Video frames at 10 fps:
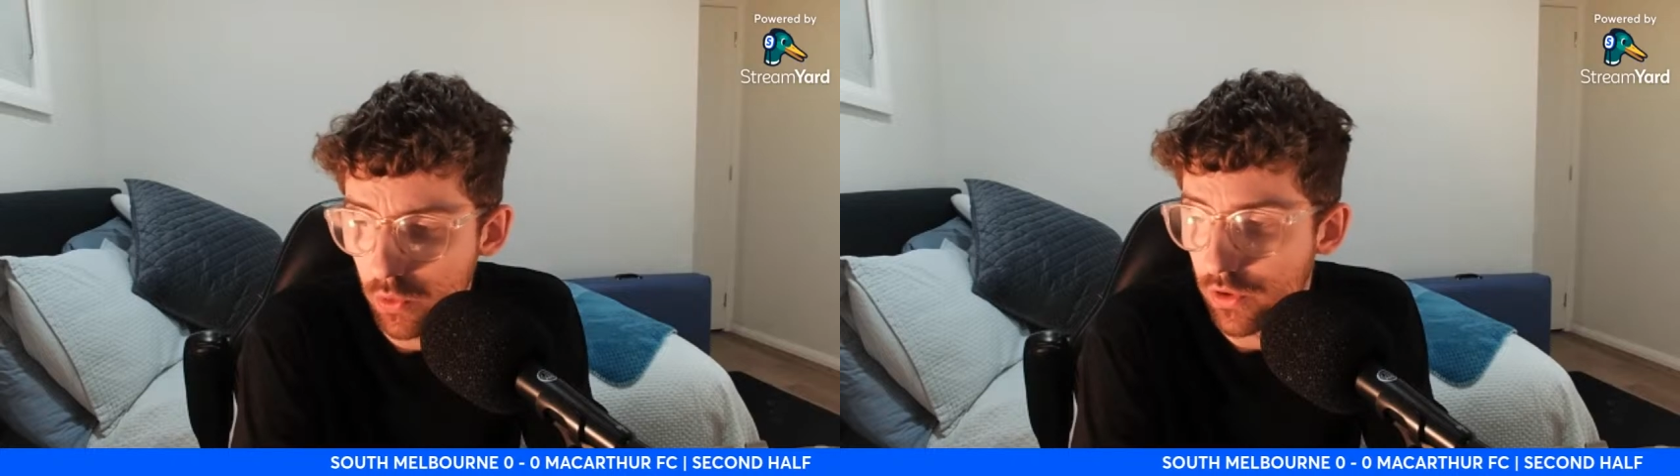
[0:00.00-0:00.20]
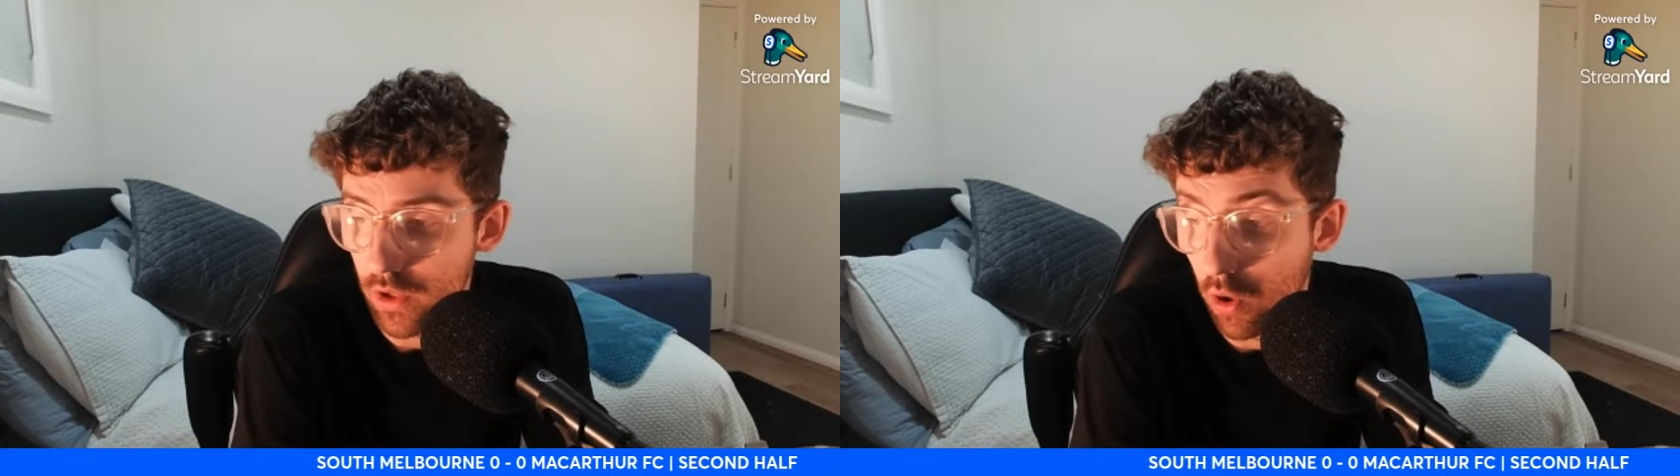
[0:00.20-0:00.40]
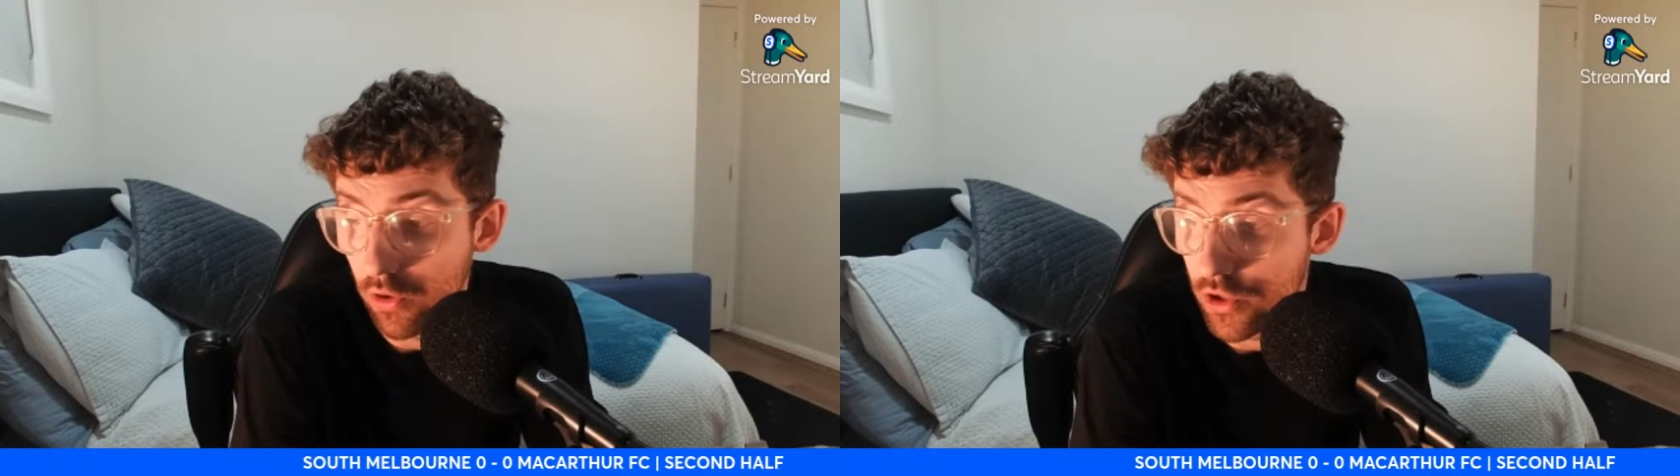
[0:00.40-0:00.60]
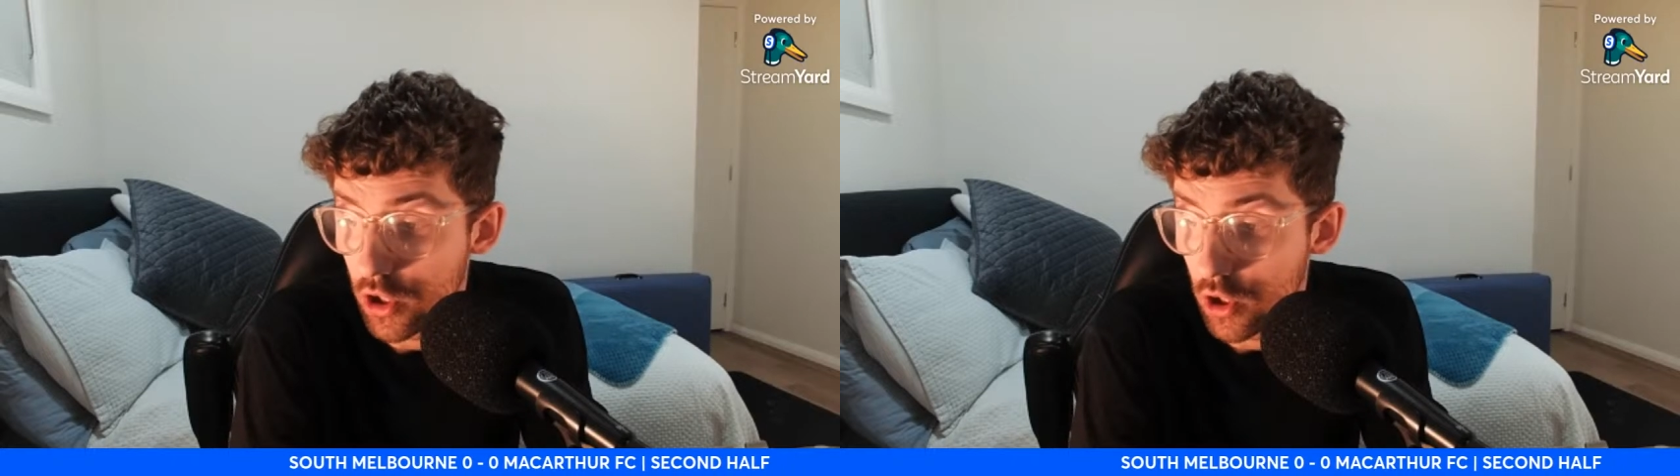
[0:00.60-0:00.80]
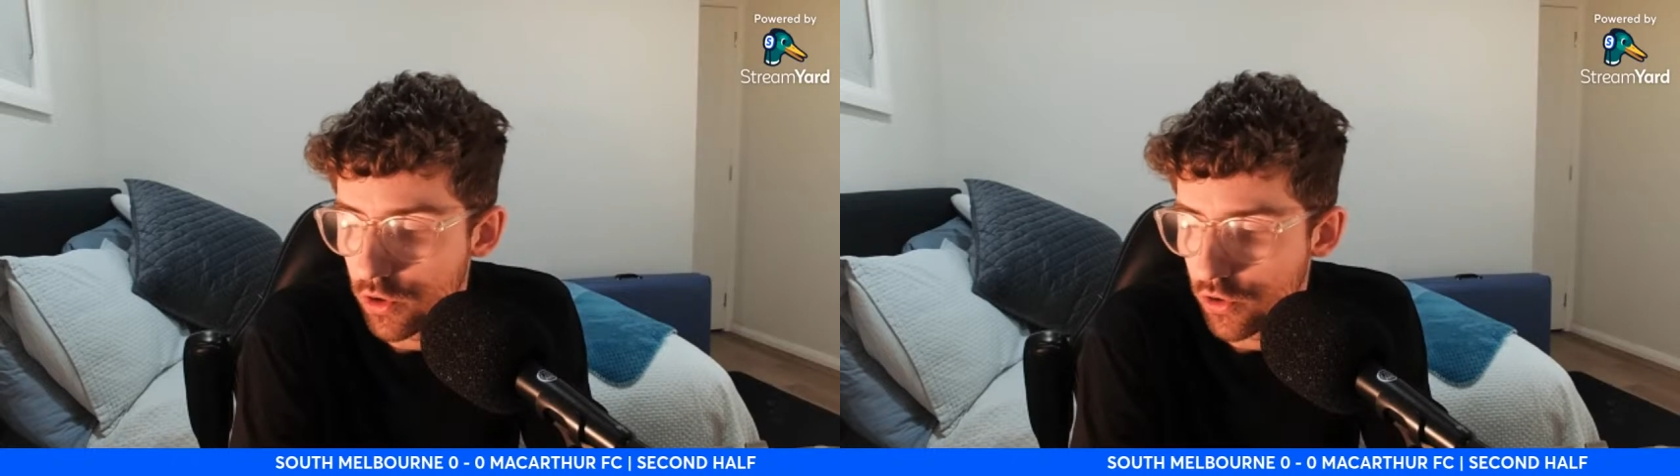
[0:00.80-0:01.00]
It was
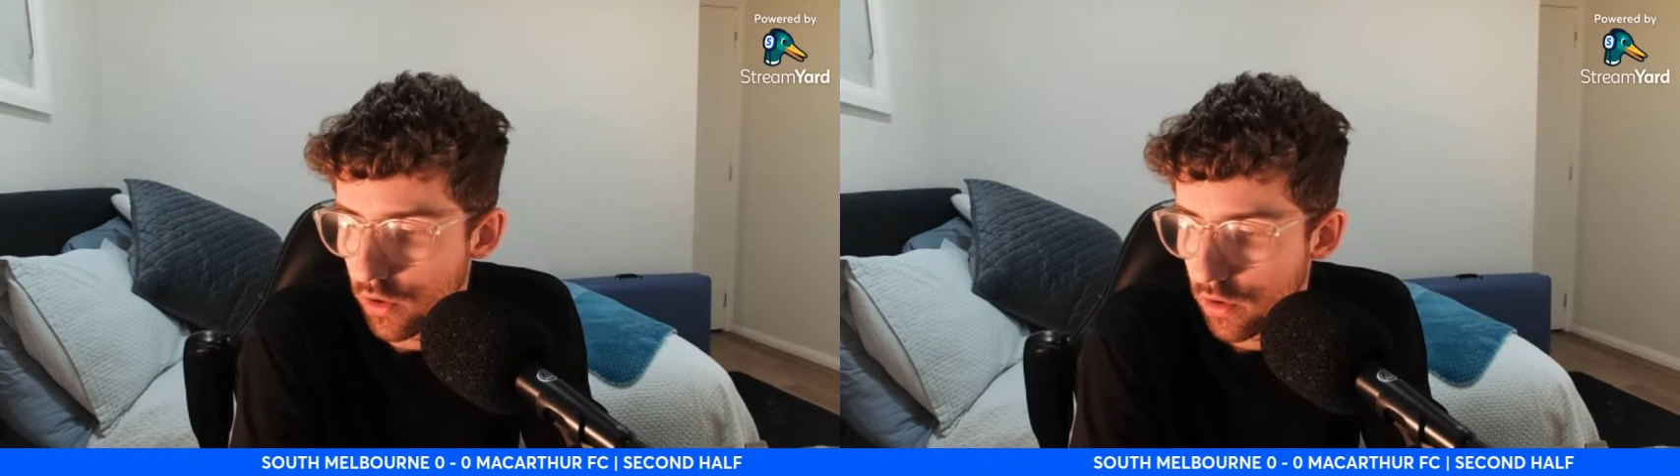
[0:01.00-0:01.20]
the only shot,